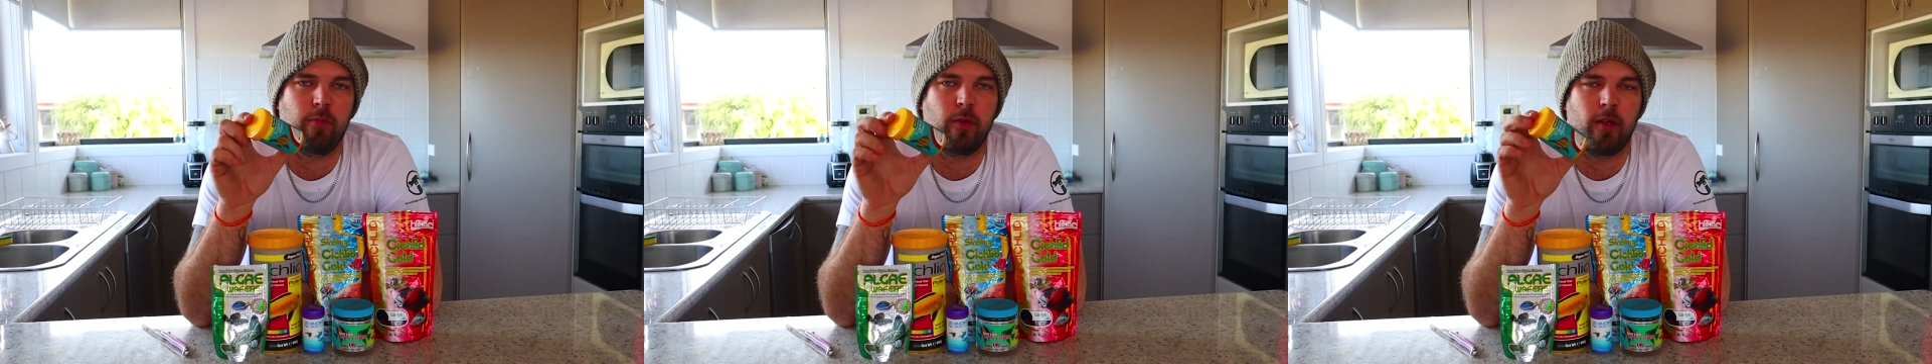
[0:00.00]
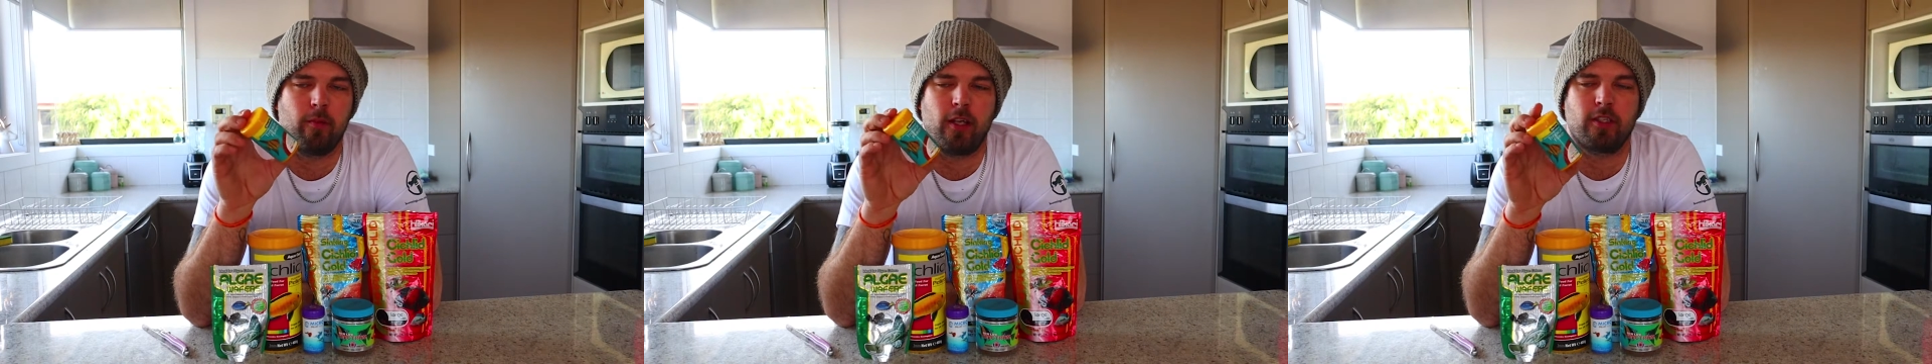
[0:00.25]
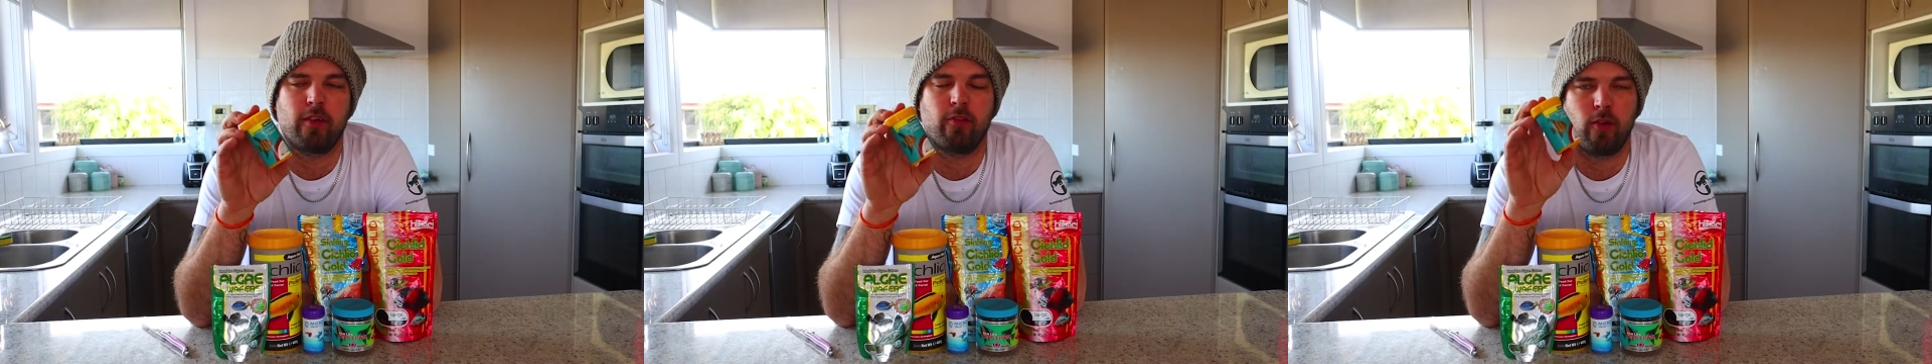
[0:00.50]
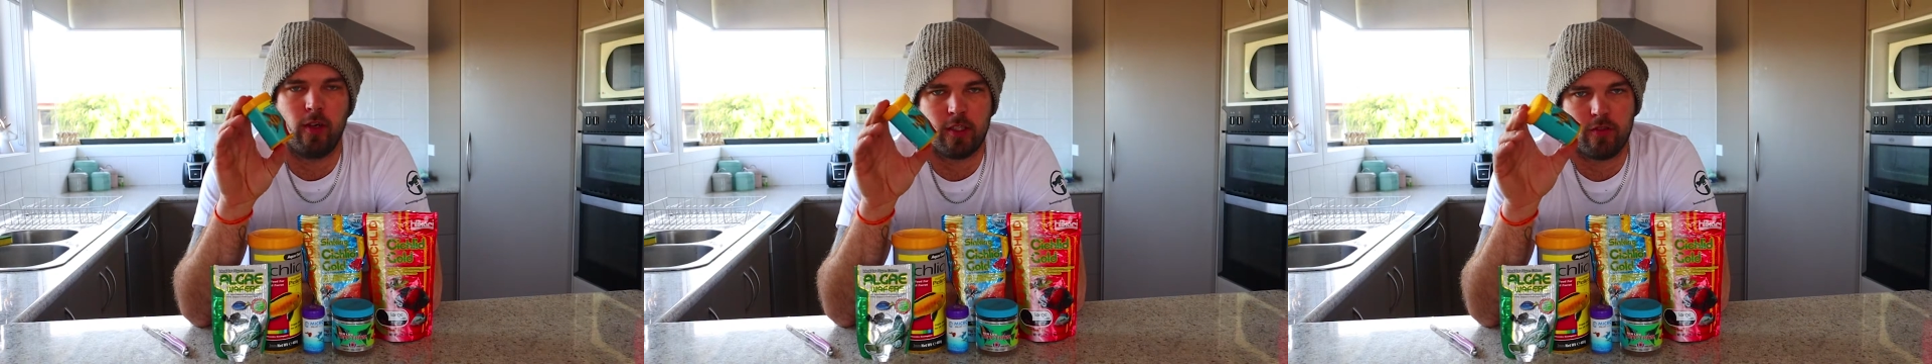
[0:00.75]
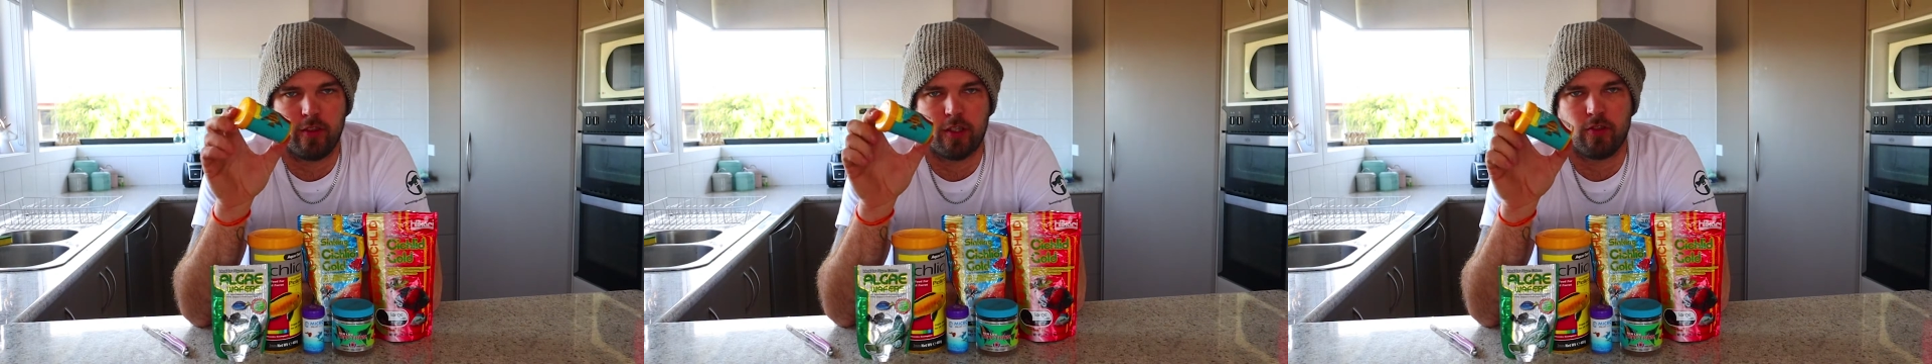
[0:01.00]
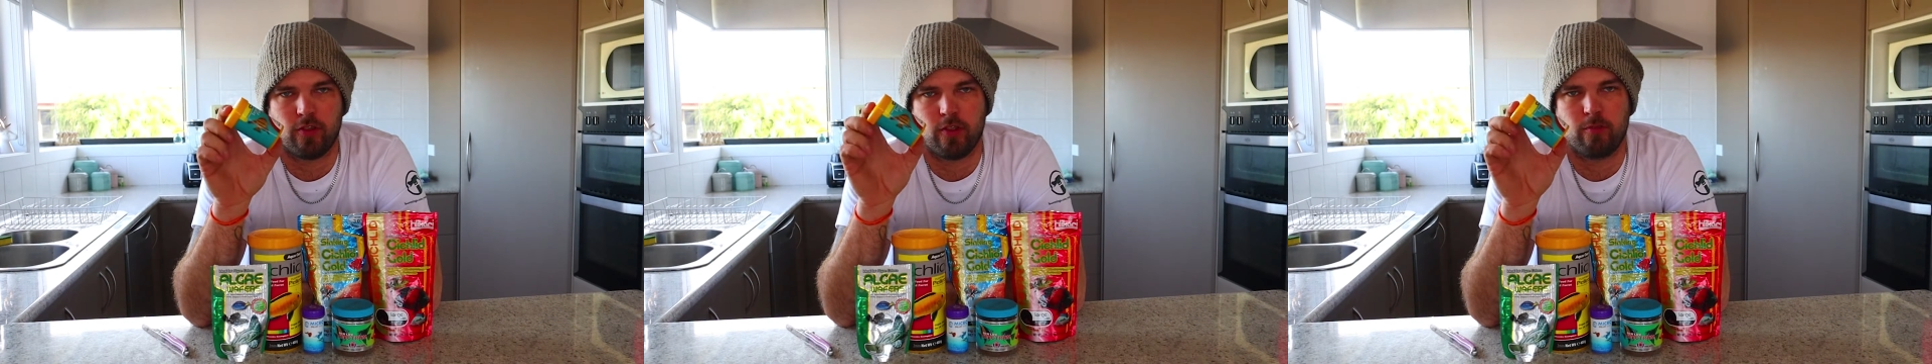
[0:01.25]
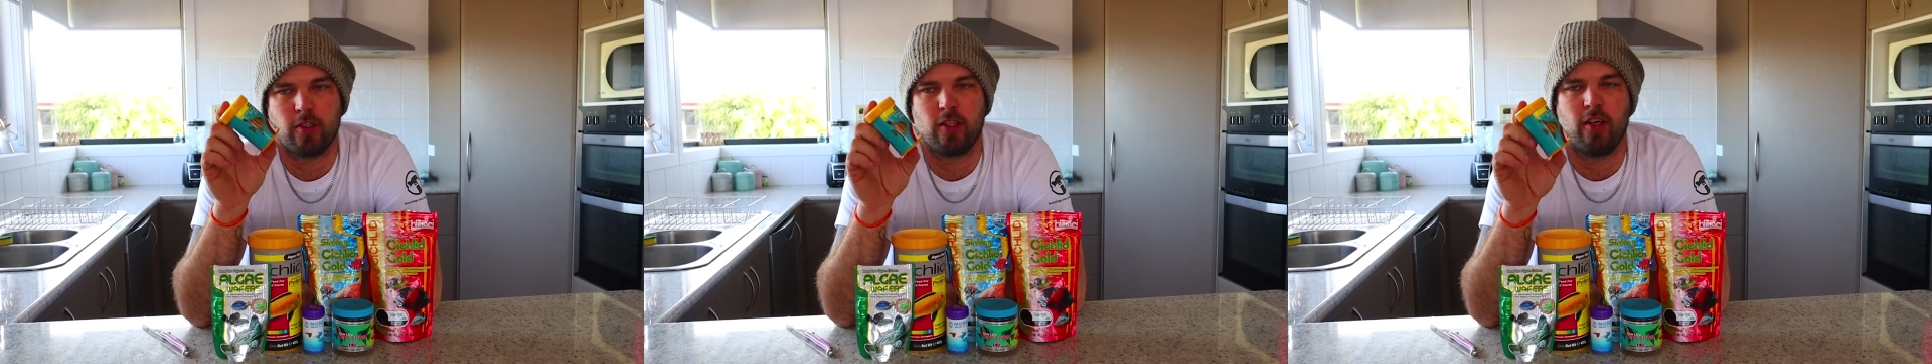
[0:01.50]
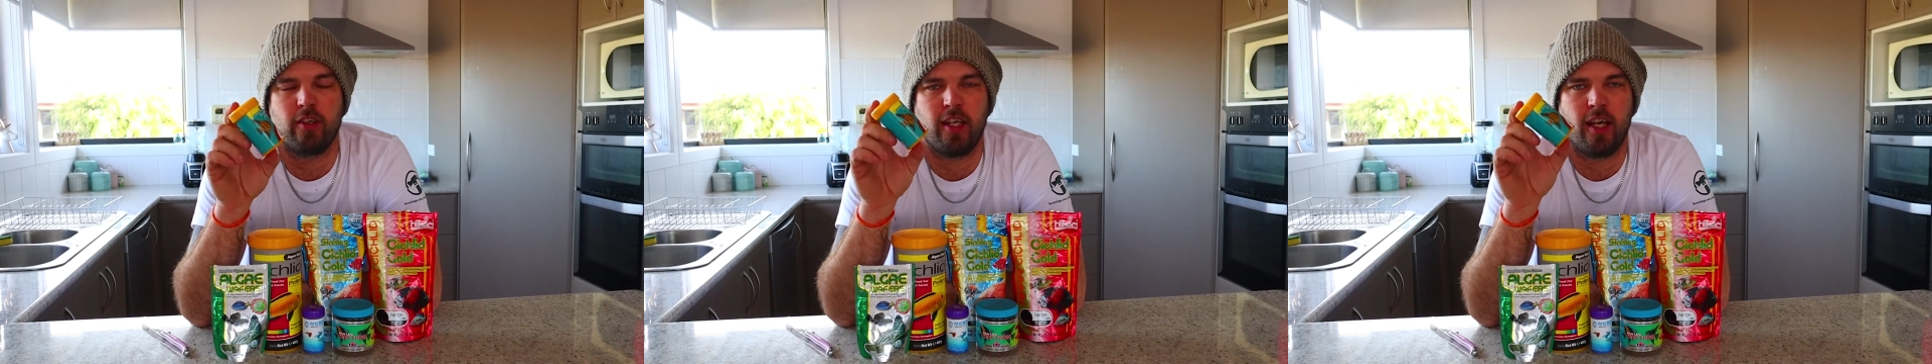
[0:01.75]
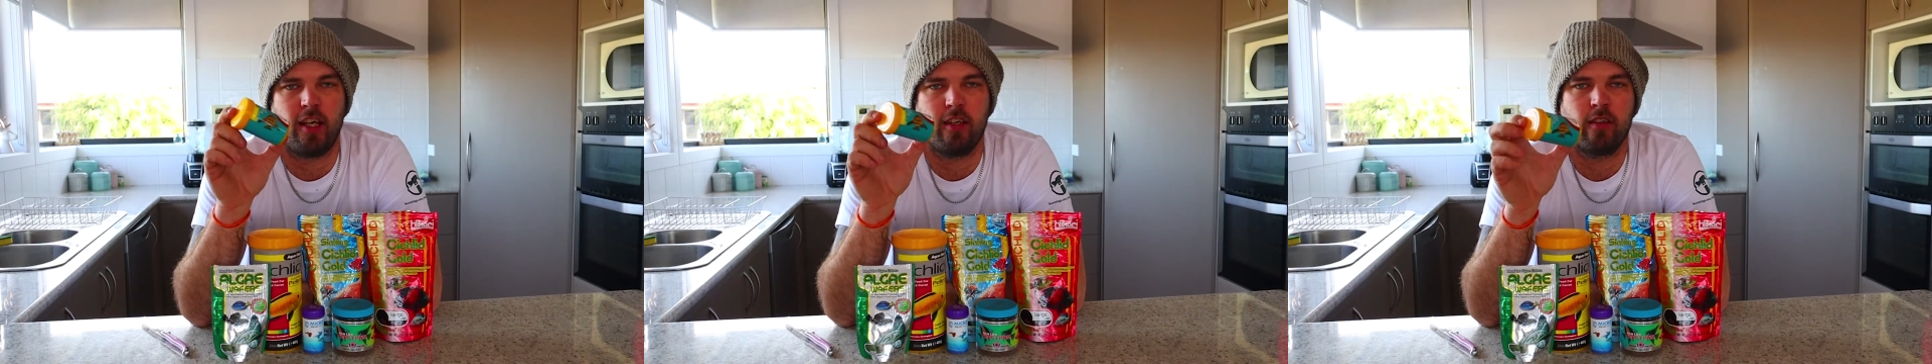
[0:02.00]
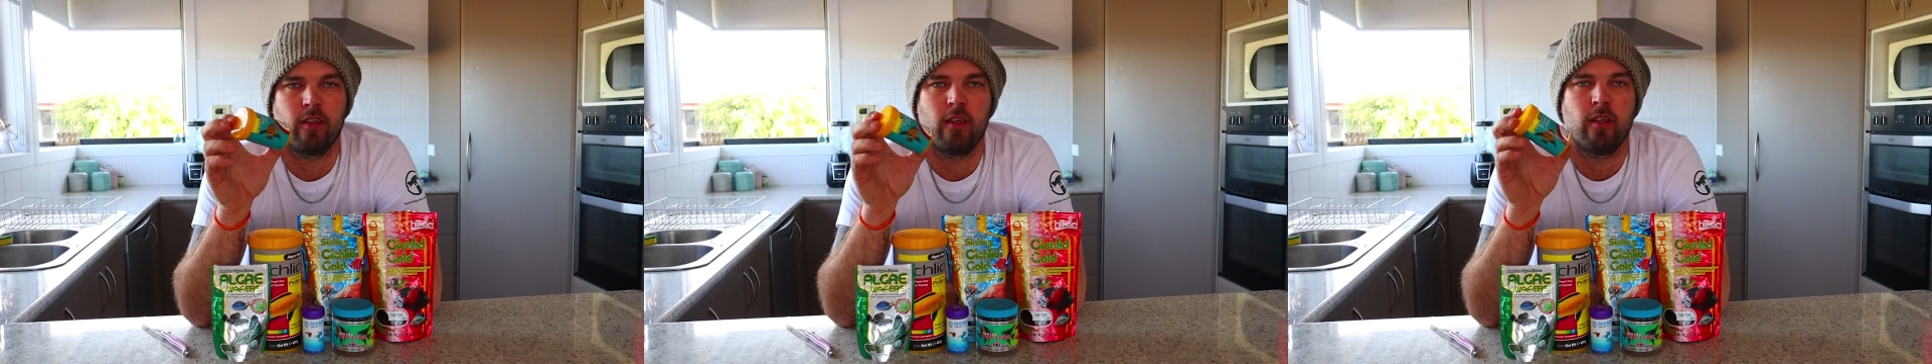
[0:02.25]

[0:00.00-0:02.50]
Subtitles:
pretty much everyone's fish rooms, no doubt.